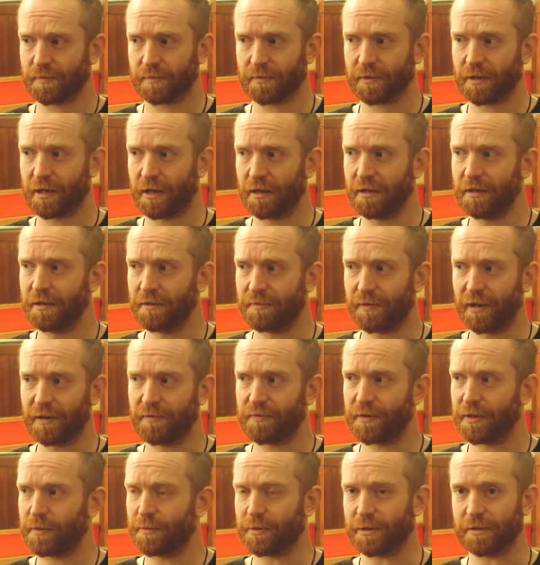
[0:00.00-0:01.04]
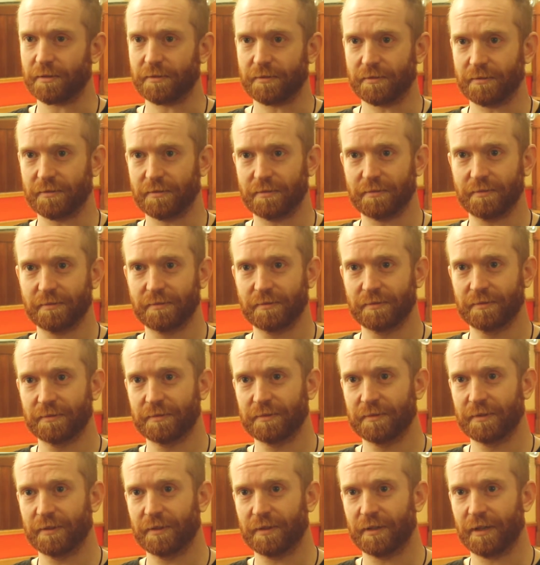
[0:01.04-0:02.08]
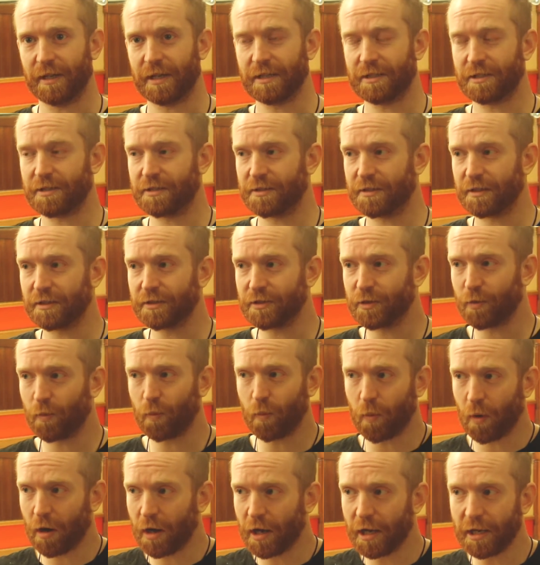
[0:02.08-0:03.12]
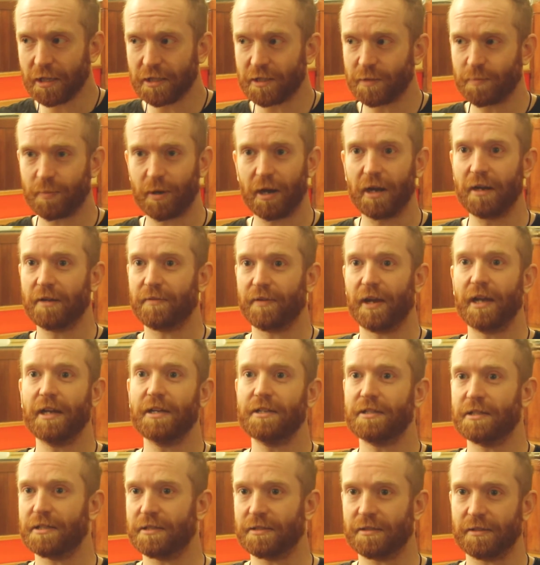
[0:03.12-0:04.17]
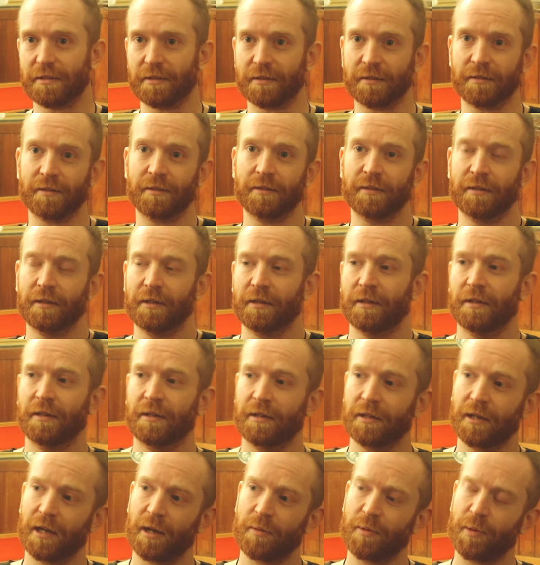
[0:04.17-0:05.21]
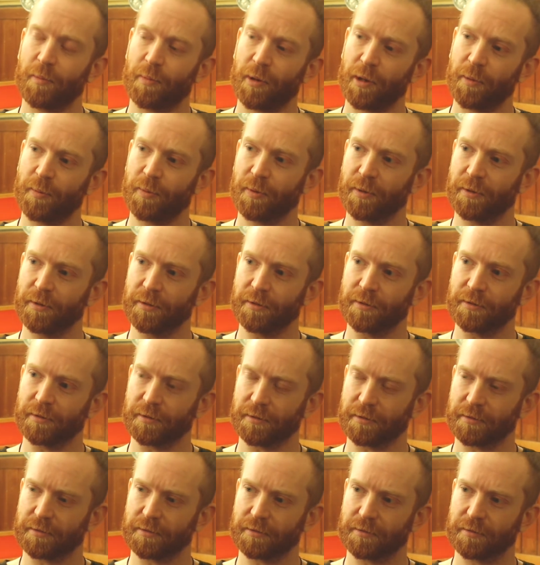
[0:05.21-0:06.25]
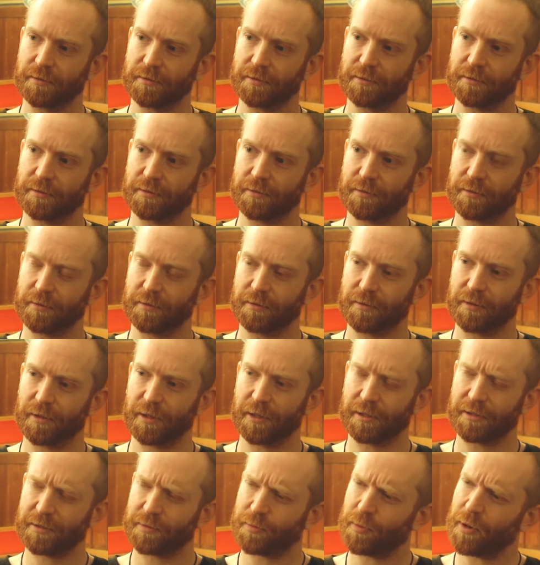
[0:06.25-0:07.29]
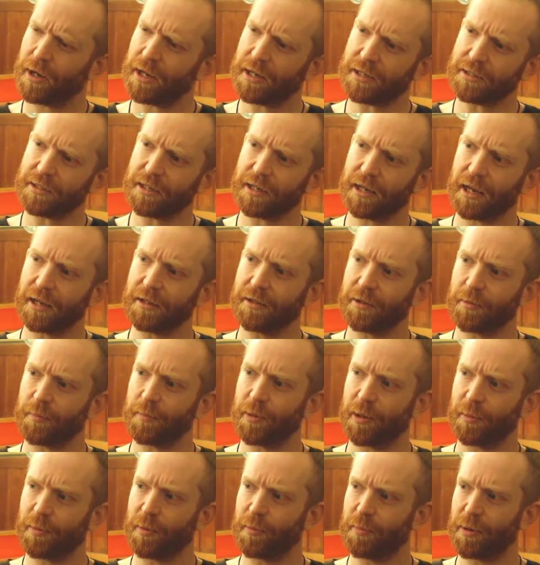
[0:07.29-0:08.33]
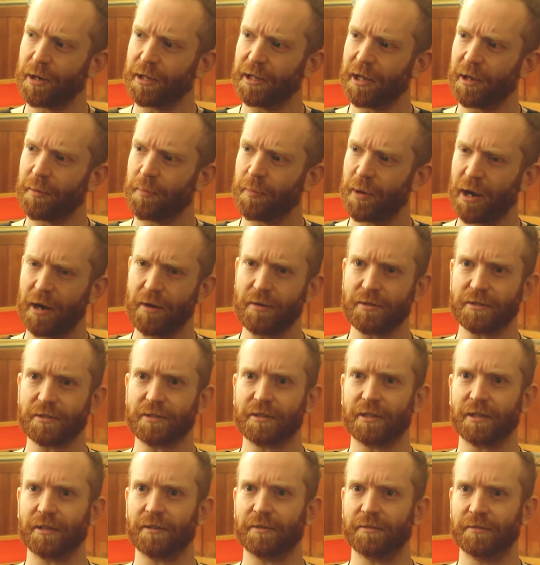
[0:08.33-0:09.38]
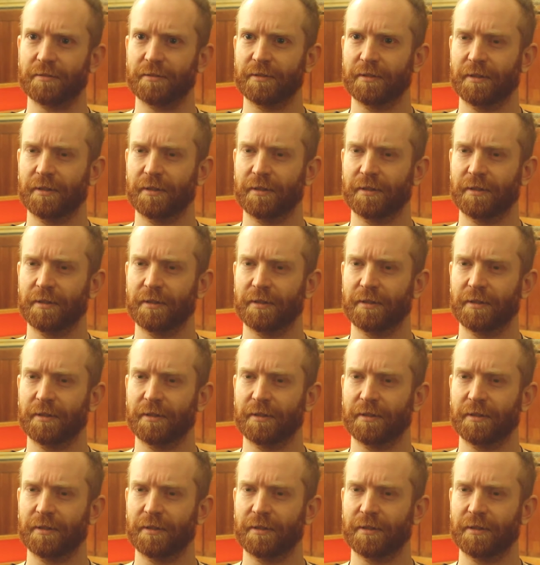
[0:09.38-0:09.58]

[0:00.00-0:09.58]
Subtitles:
kind of everyone. It's such a wide spread of ages, and I mean, people. It's weird. It's a gig that people bring their parents to,